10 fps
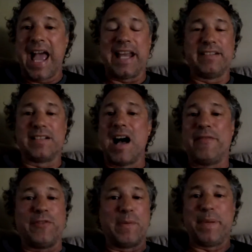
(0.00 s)
And
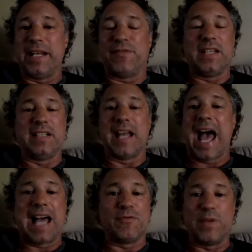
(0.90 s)
God forbid, if he
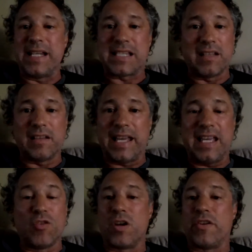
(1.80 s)
had recently,
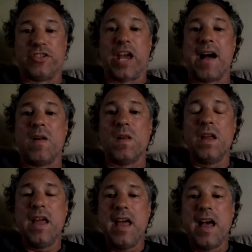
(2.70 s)
he'll go to jail.
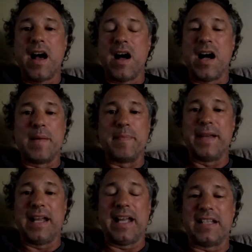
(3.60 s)

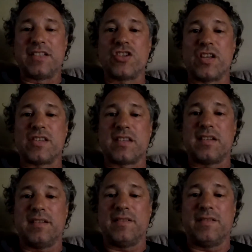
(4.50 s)
It's
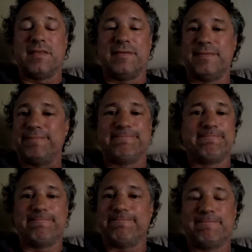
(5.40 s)
just
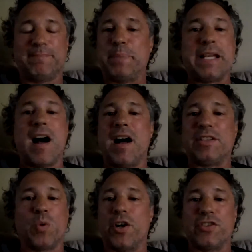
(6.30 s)

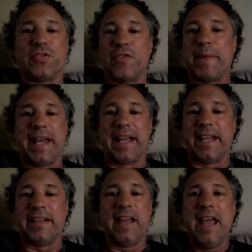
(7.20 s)
beyond words for me.
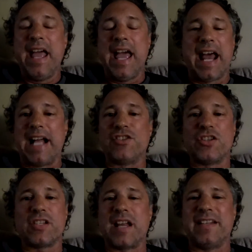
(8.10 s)
And I
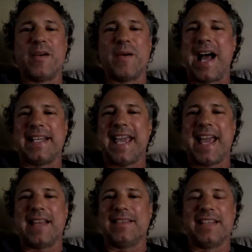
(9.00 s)
just, I
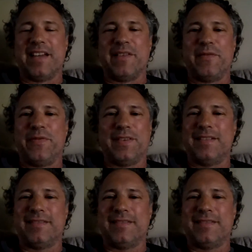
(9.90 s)
can't live,